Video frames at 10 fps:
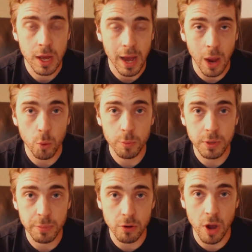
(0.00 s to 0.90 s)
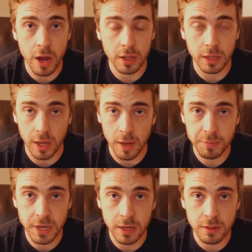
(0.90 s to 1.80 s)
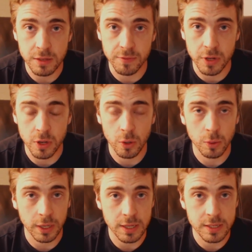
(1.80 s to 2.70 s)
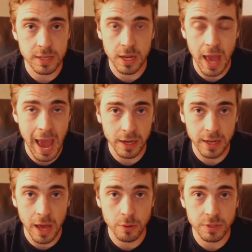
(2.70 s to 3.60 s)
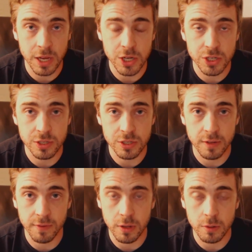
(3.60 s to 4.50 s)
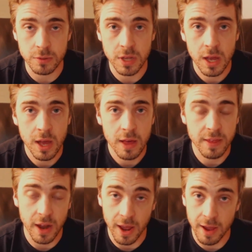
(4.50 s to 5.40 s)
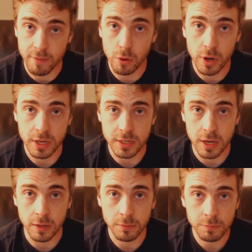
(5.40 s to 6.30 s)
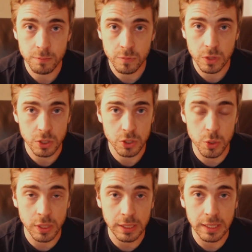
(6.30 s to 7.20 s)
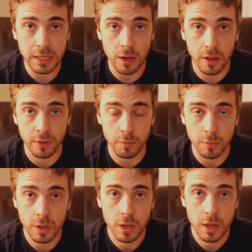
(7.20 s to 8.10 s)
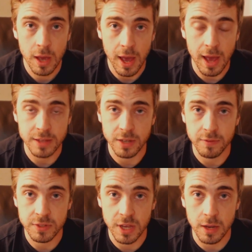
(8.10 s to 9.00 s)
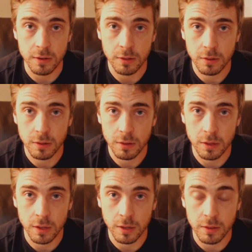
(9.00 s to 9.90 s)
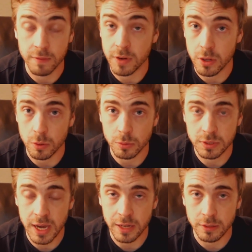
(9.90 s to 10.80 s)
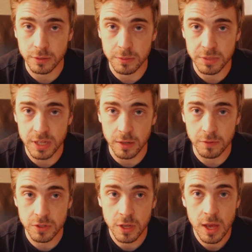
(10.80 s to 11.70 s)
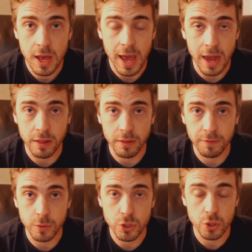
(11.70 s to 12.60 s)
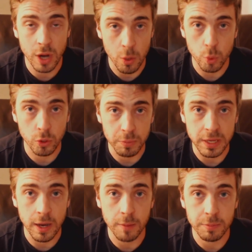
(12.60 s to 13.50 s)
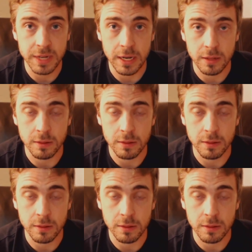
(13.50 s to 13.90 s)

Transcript: I will be periodically updating this video, like I said, adding annotations to videos that I have already done, so you can link on them as I've said, uh, the video titles themselves and in the future I will be updating